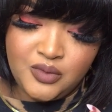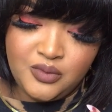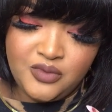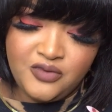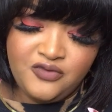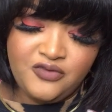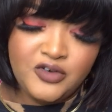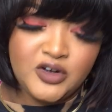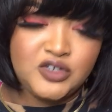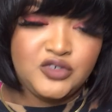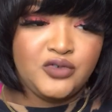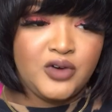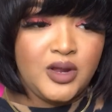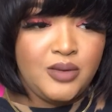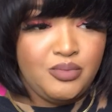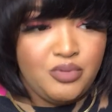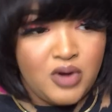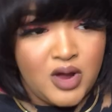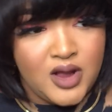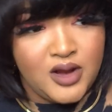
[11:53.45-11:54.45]

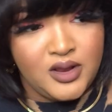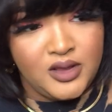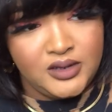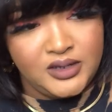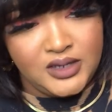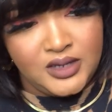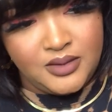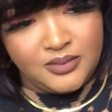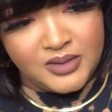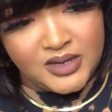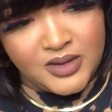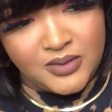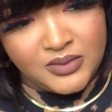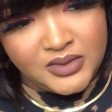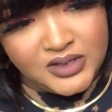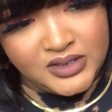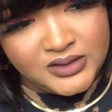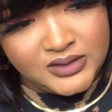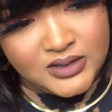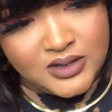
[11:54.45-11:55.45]
Refrigerate product. Yep, that one
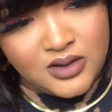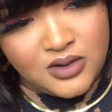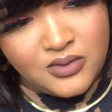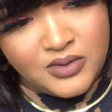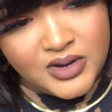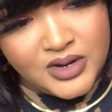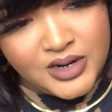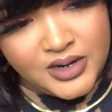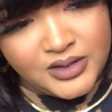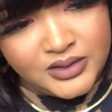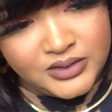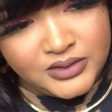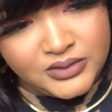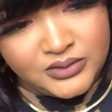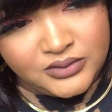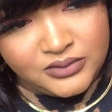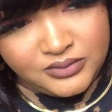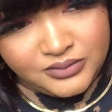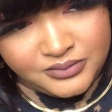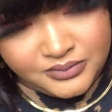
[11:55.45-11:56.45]
needs to go in there too.
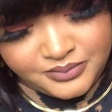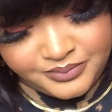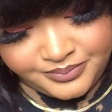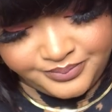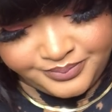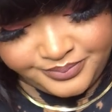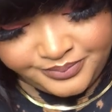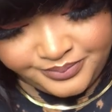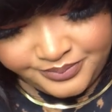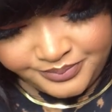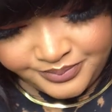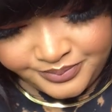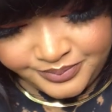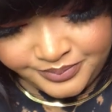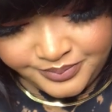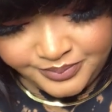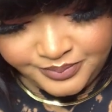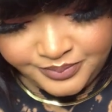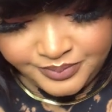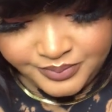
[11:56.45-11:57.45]
Mm -hmm, mm
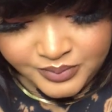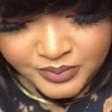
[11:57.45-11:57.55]
-hmm.